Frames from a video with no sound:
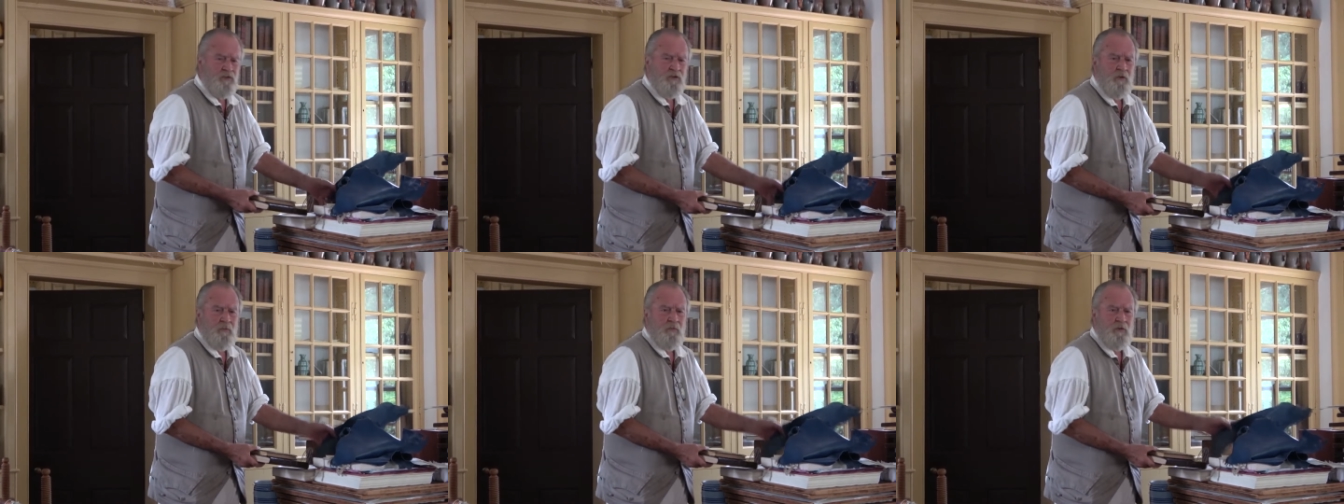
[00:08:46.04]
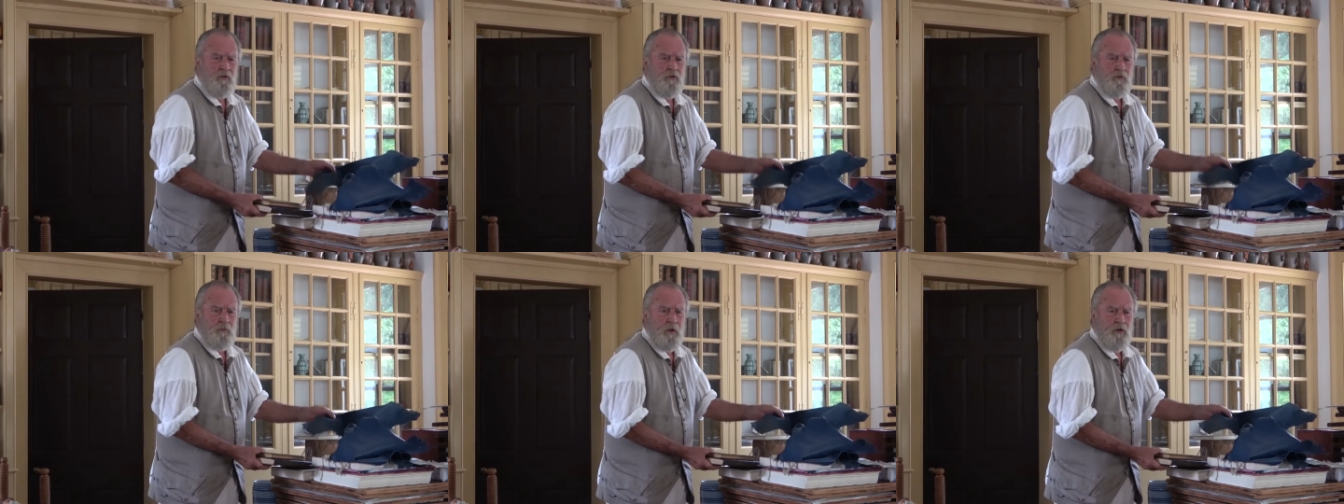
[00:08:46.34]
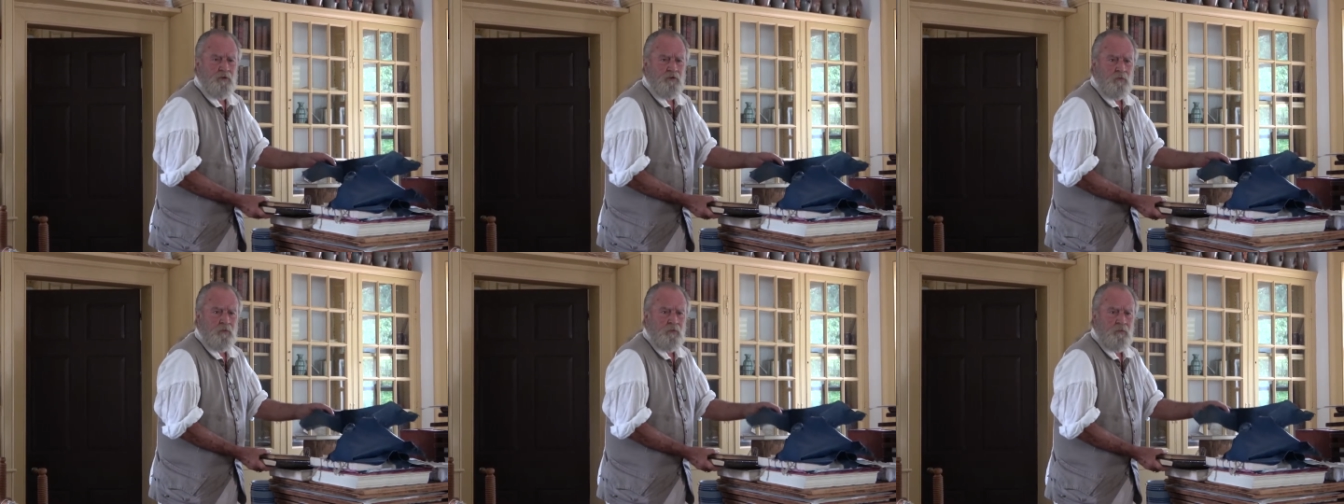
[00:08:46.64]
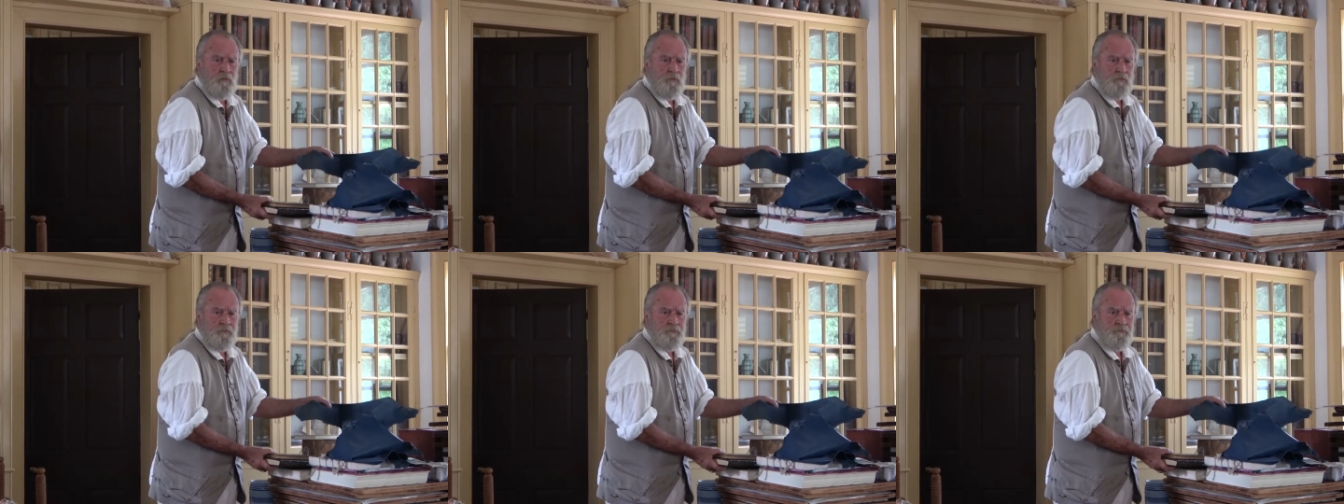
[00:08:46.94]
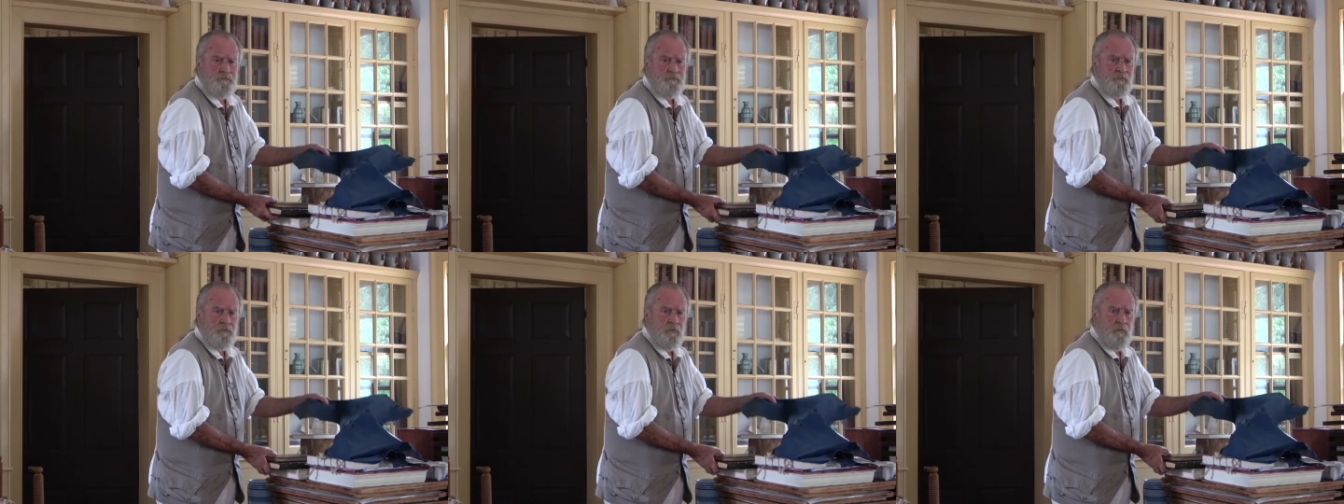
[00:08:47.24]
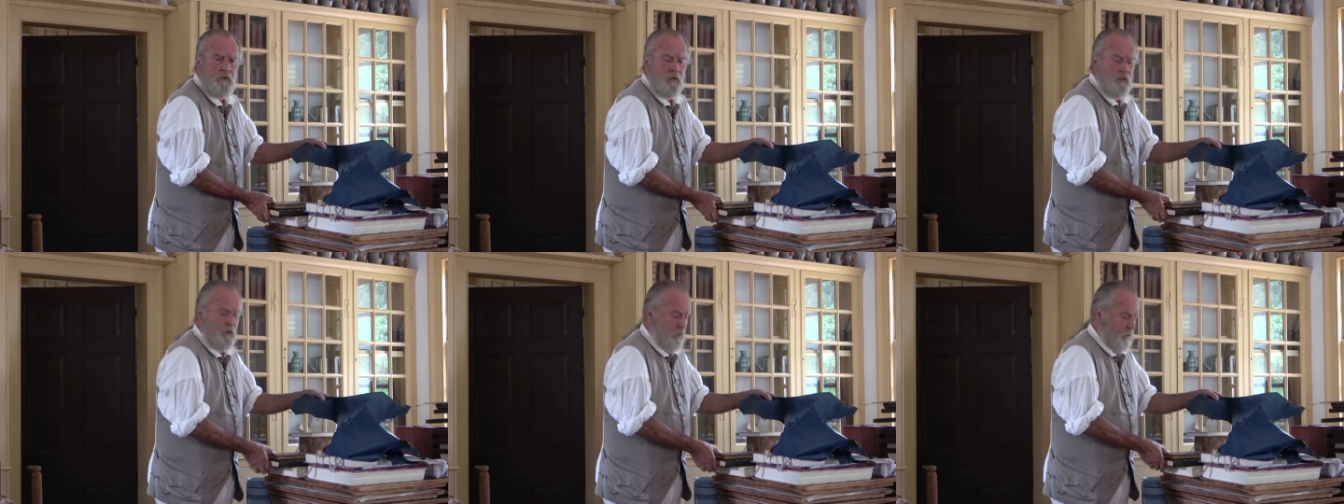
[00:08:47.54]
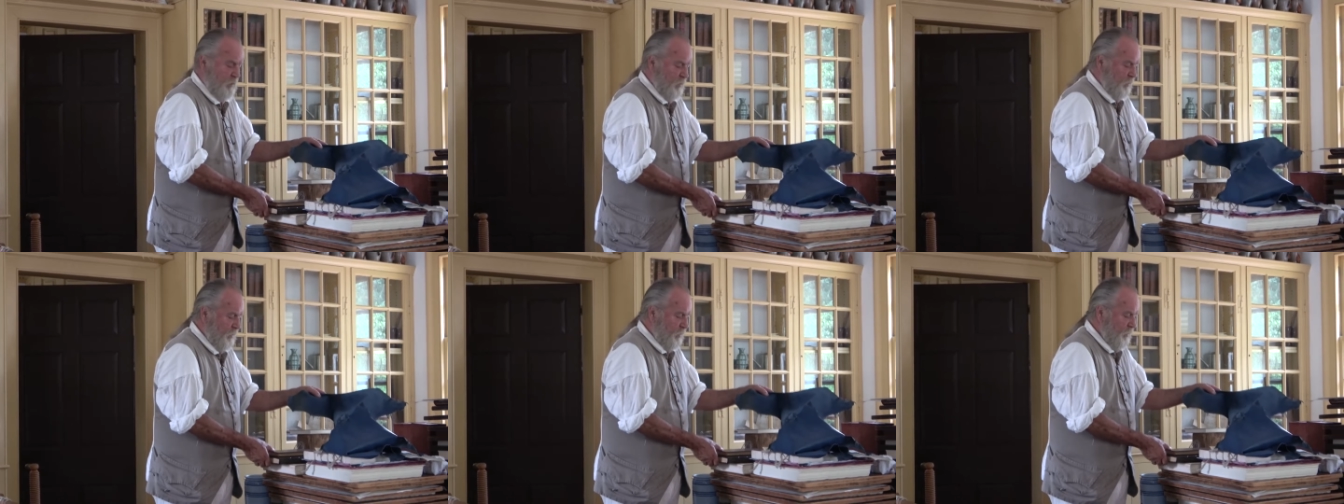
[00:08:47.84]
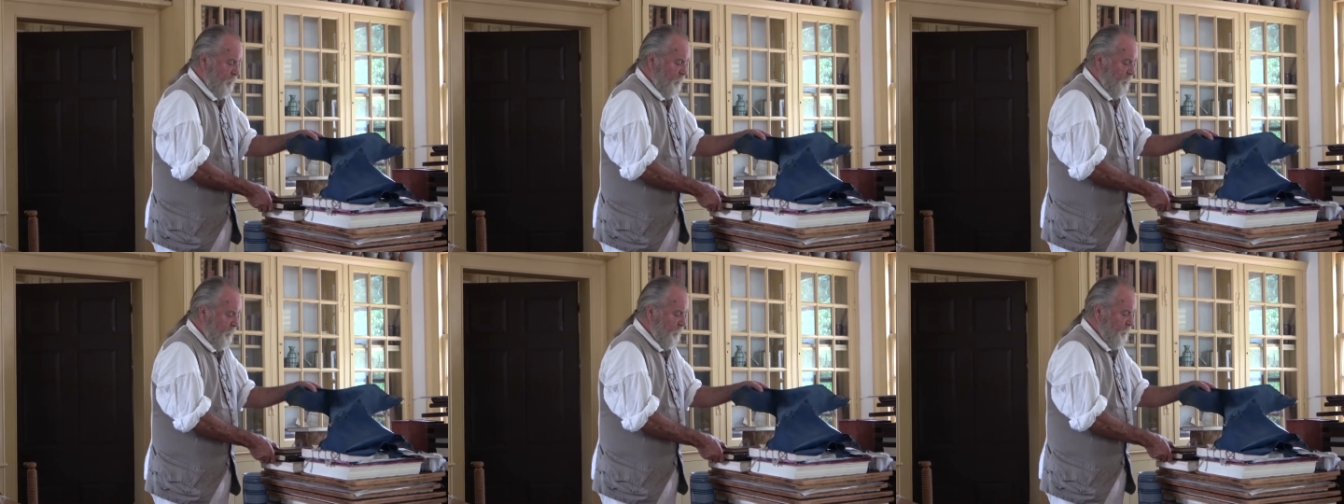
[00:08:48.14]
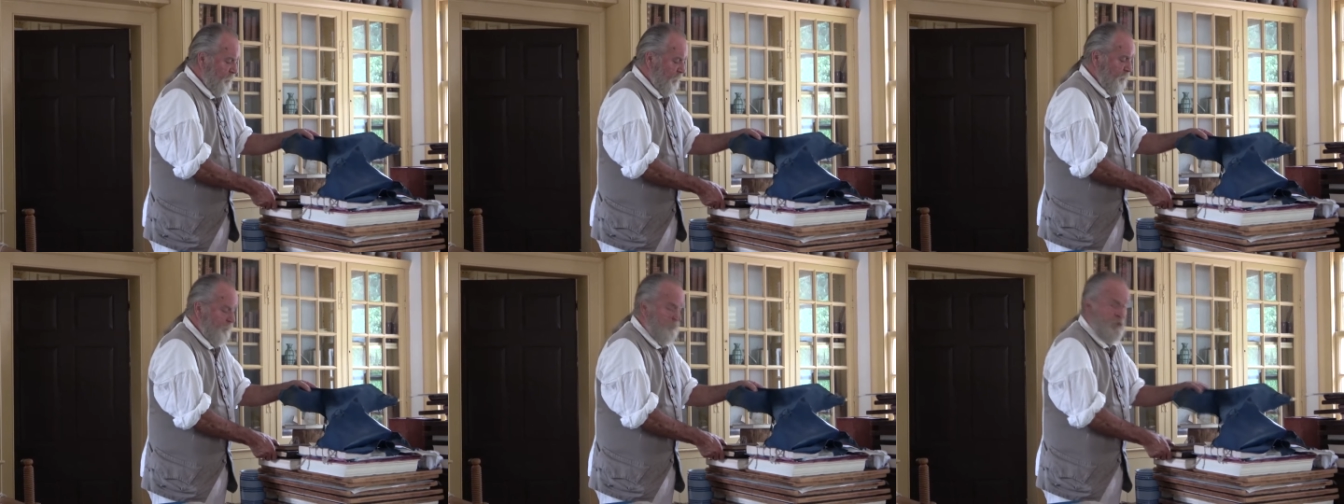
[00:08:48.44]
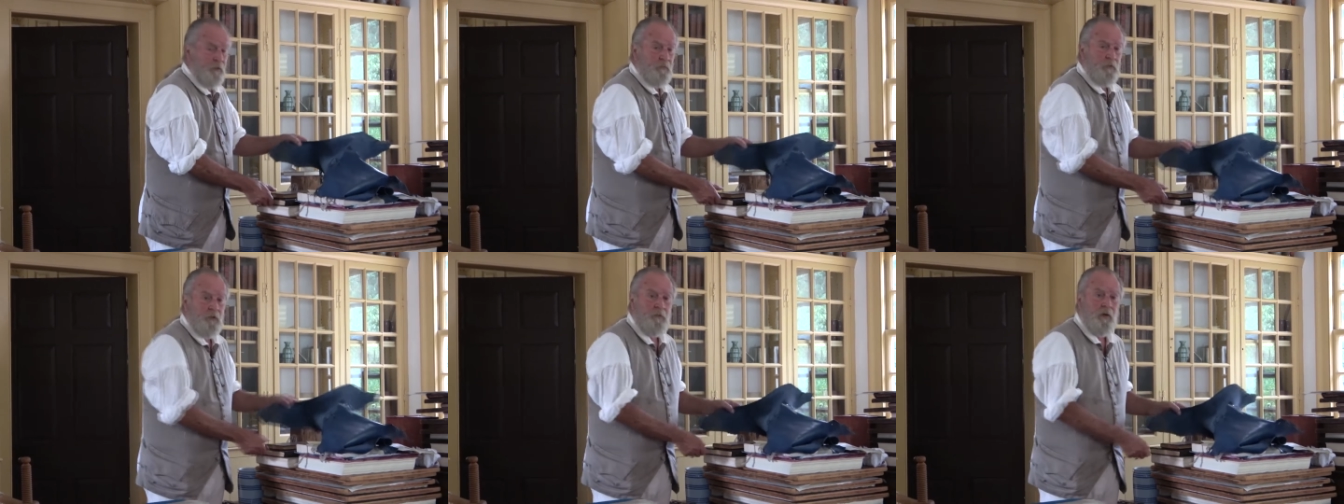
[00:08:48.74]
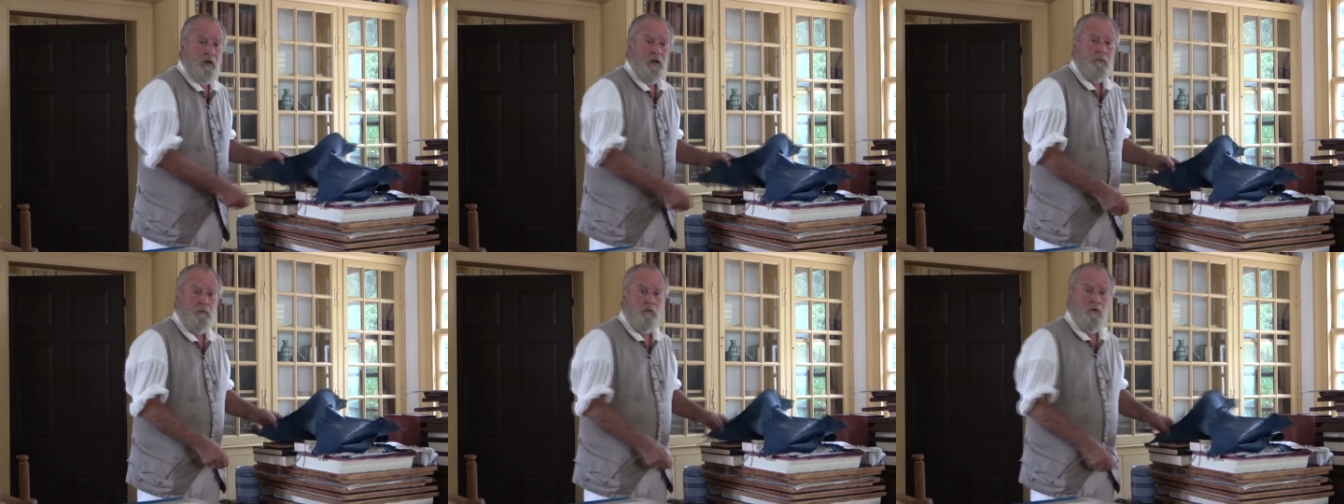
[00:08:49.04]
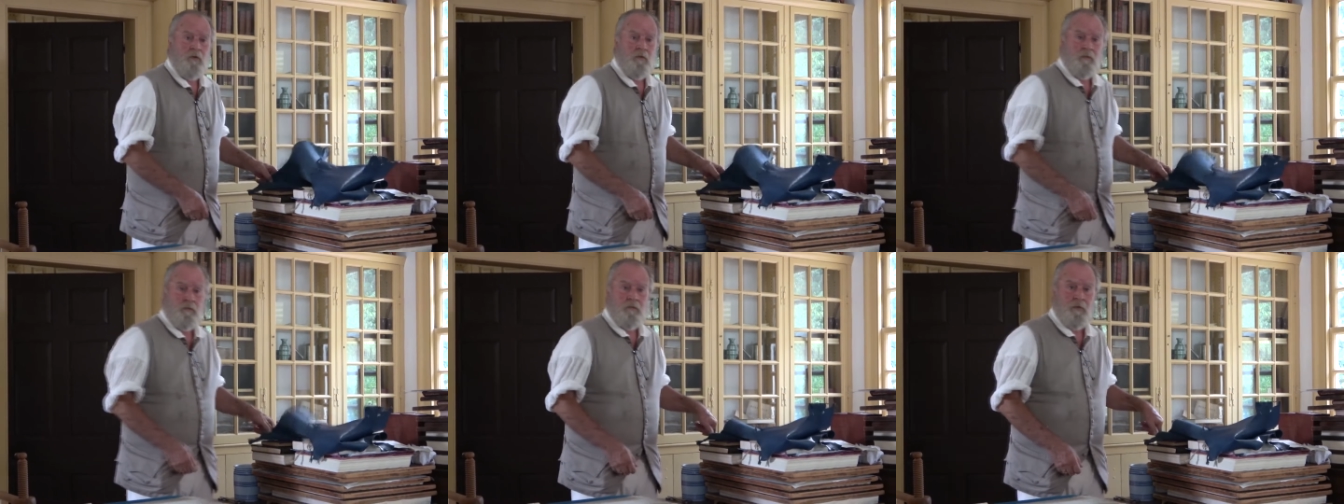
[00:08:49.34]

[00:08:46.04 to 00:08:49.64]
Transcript: something special. Maybe the family Bible.